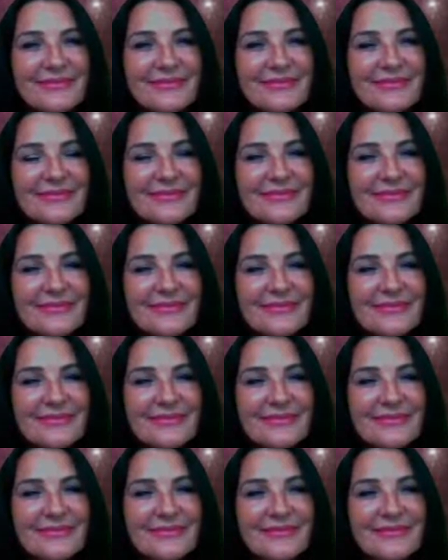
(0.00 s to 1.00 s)

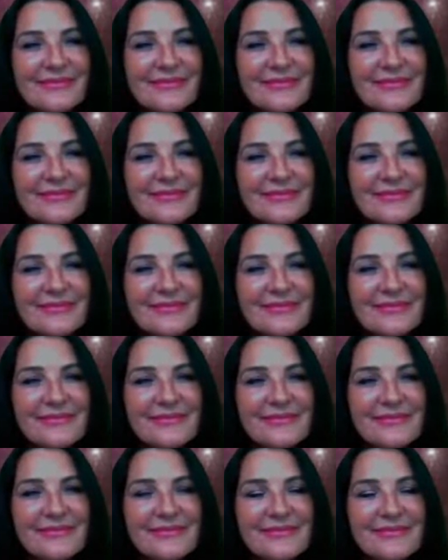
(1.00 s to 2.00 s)

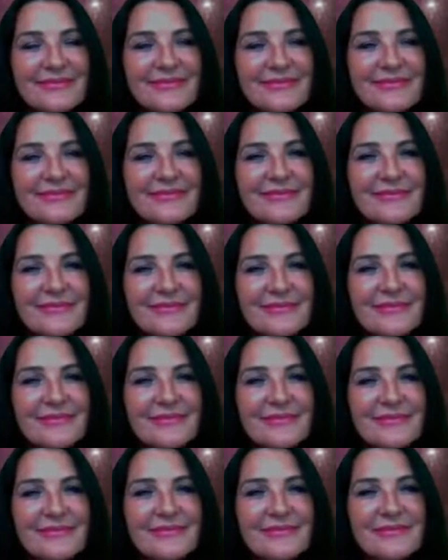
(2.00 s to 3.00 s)

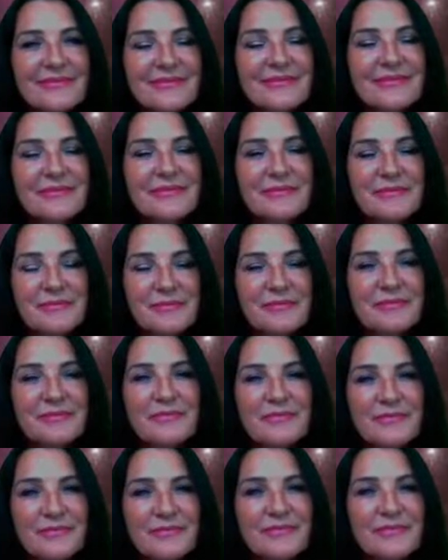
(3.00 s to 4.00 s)

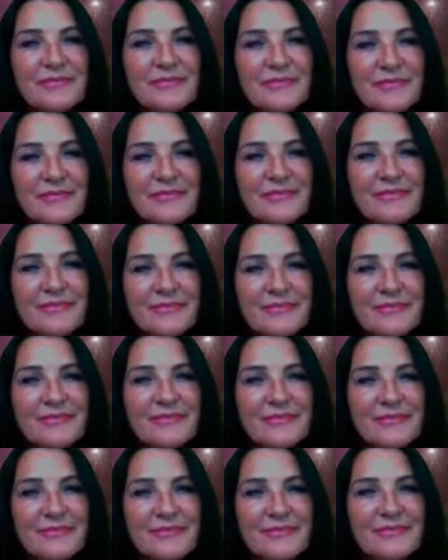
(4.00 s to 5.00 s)

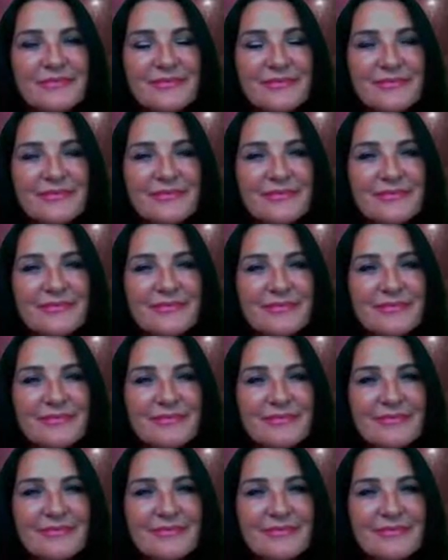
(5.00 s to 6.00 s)

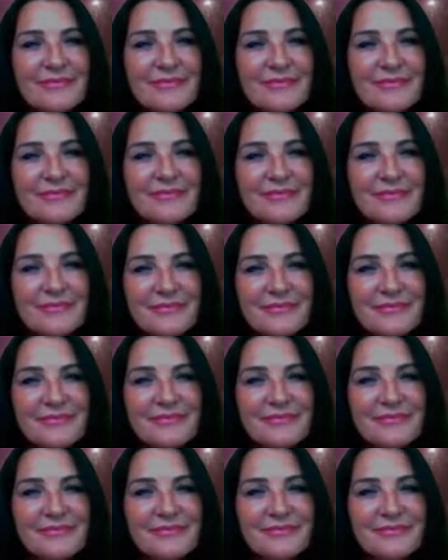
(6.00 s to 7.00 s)
(not speaking)